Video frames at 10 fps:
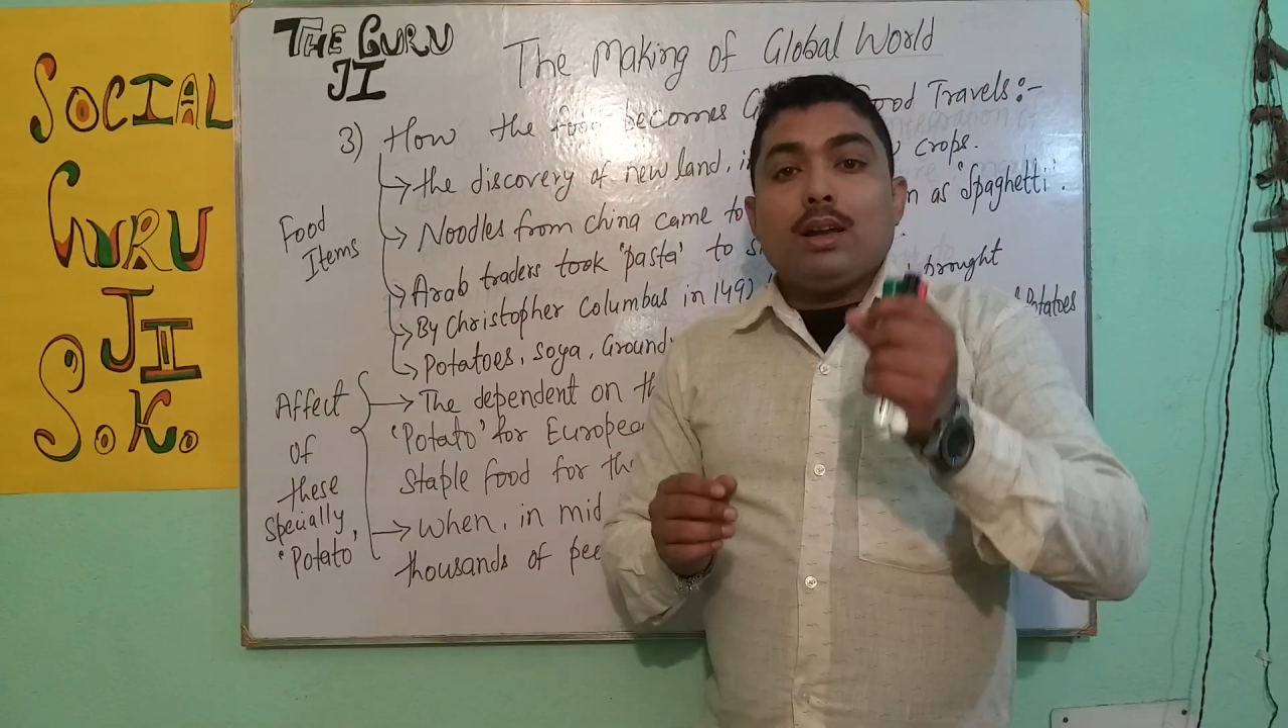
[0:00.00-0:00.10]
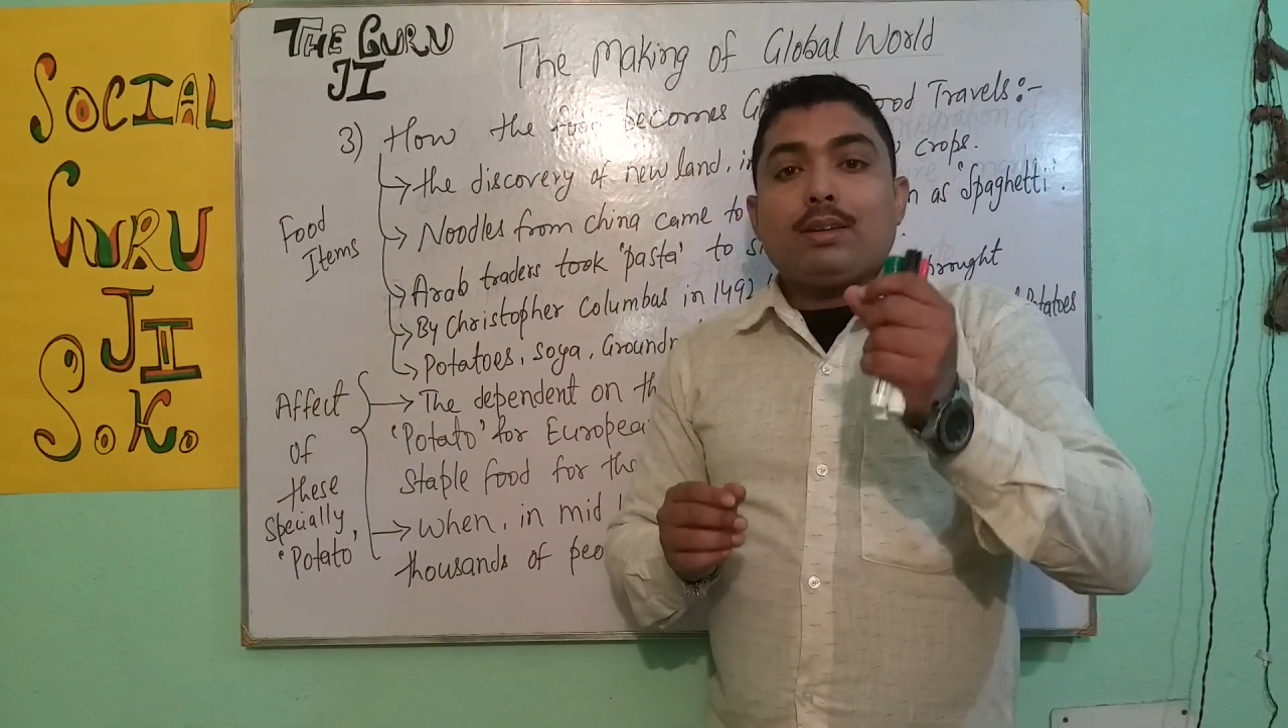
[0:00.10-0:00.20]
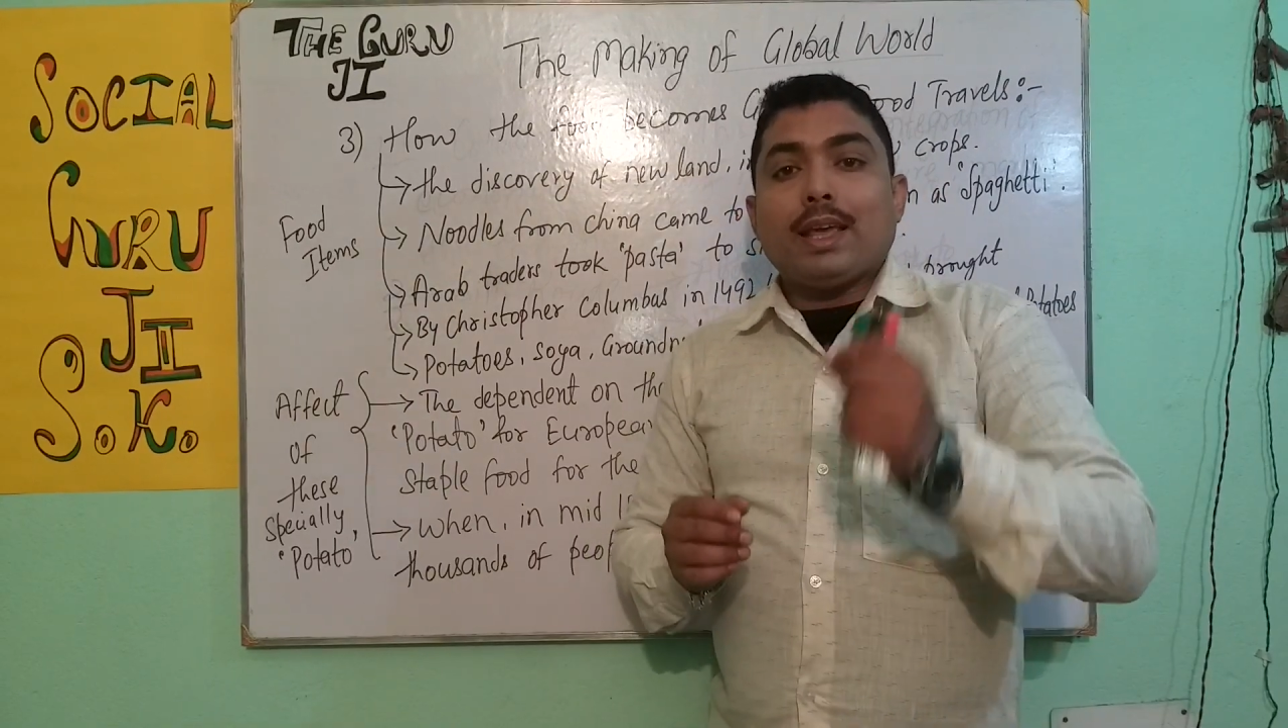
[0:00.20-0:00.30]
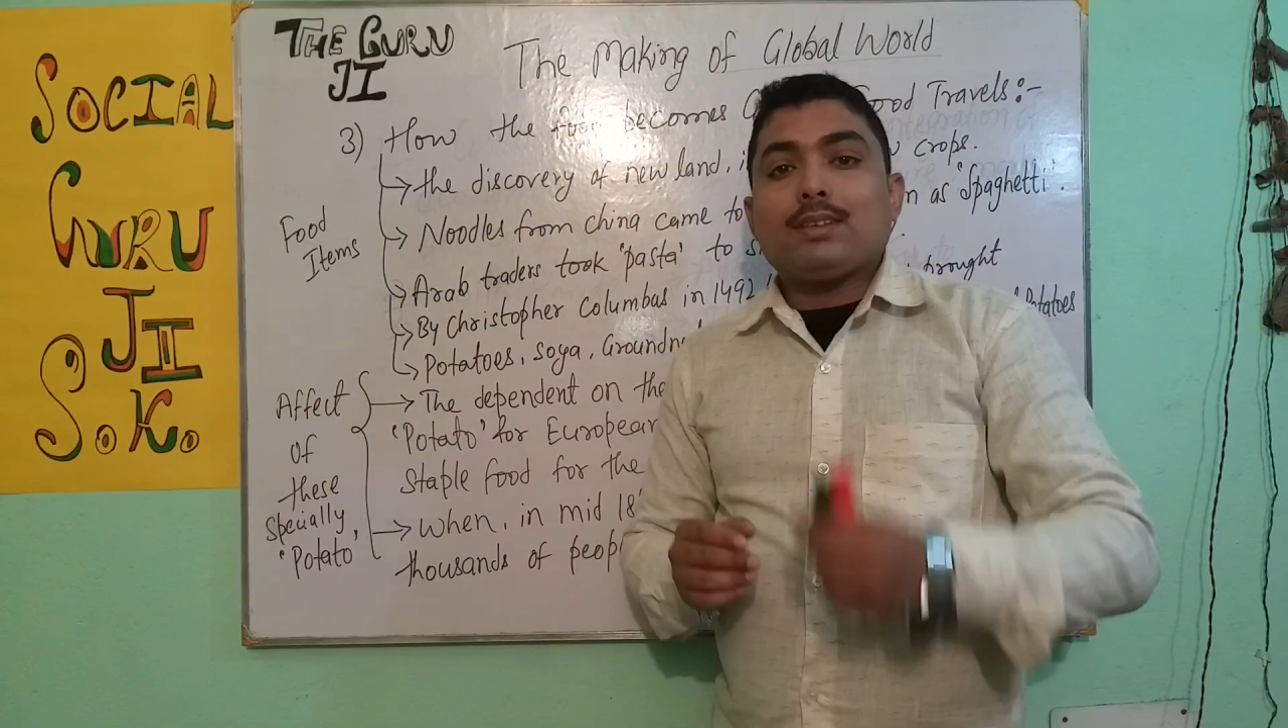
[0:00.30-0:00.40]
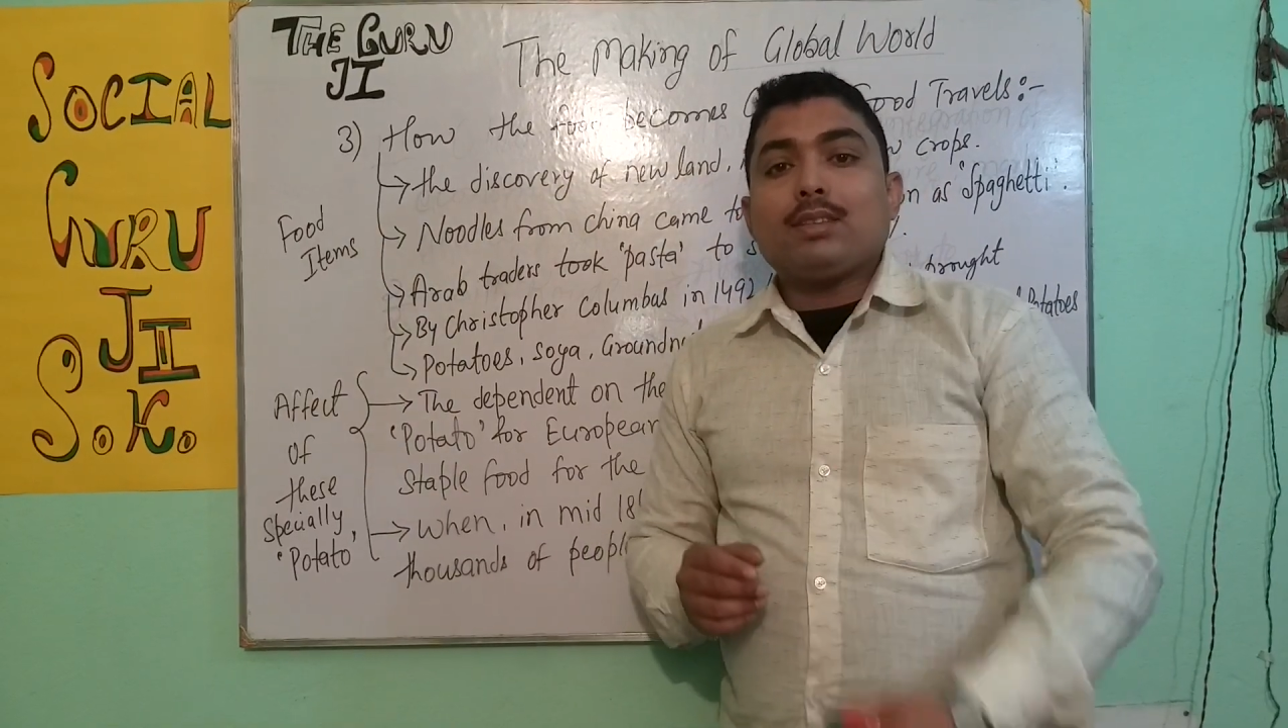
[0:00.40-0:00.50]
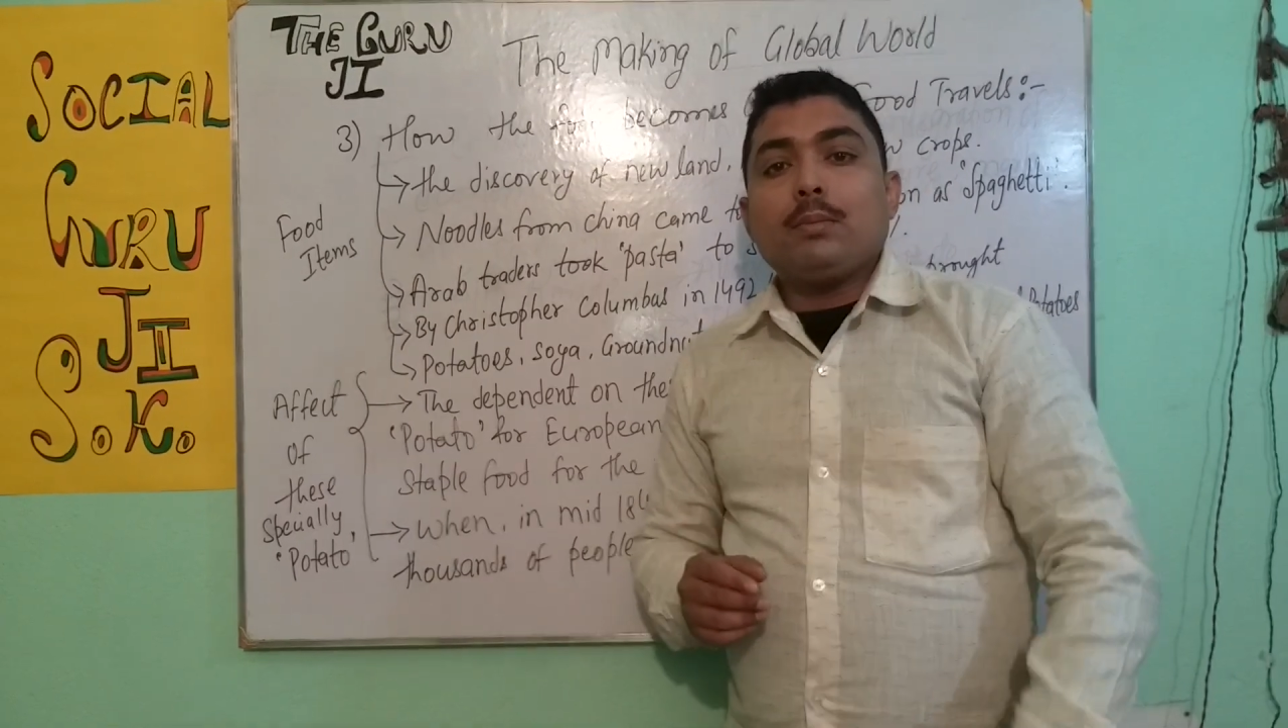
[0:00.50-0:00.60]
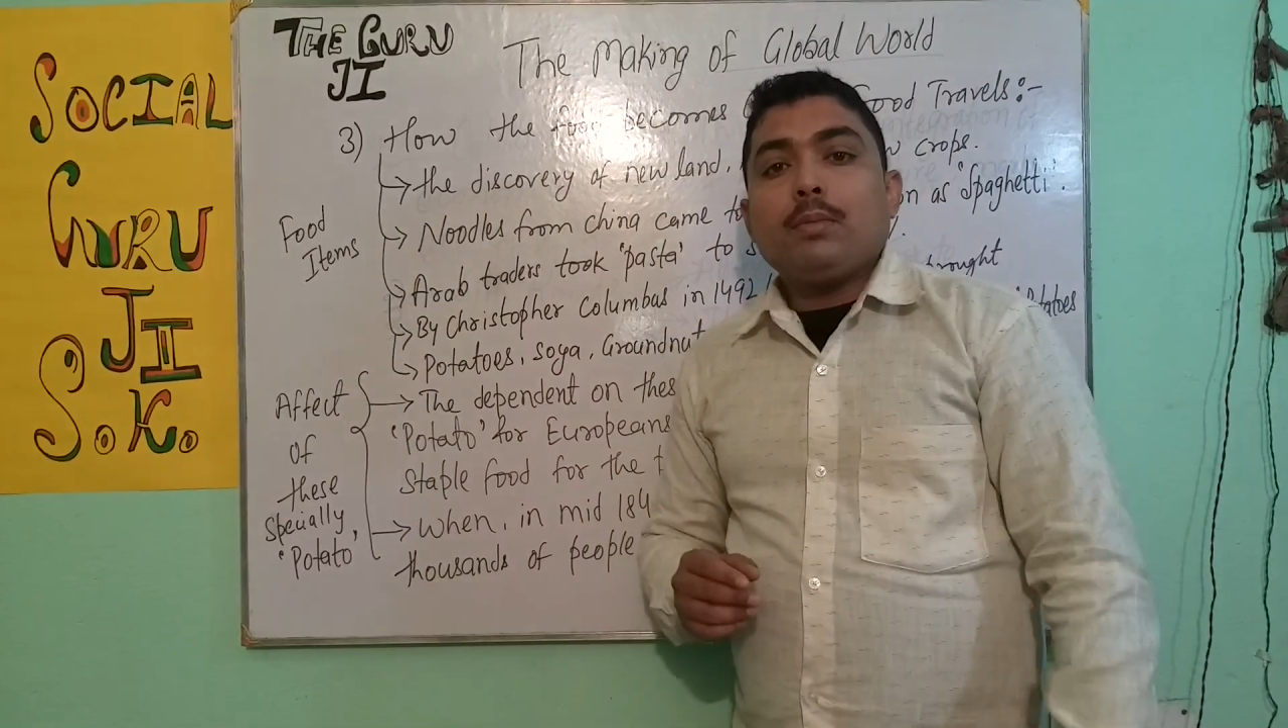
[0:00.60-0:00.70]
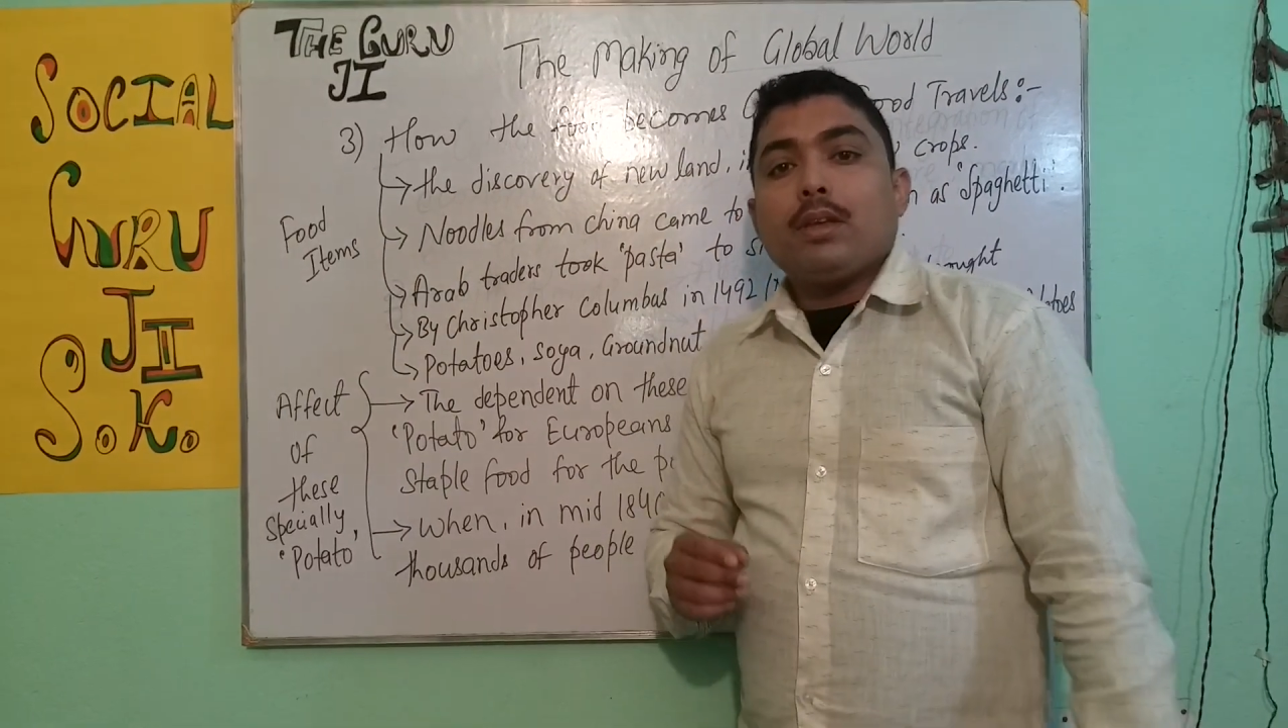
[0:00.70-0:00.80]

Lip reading: take some